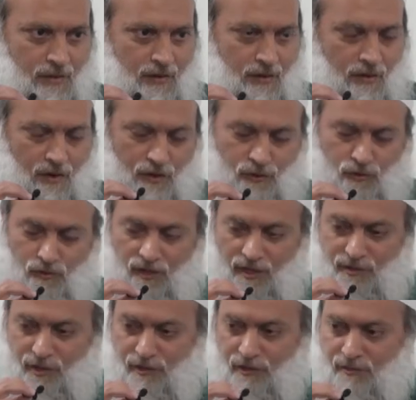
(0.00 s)

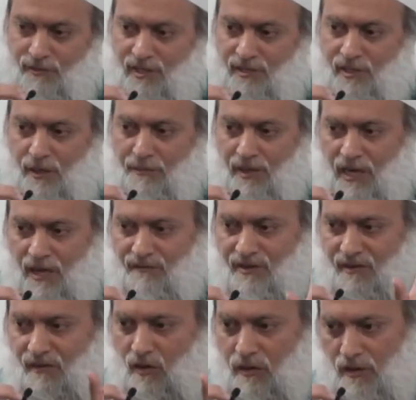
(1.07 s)
Rasulullah is the
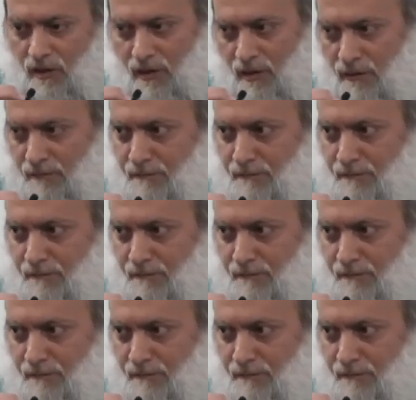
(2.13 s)
beloved of Allah.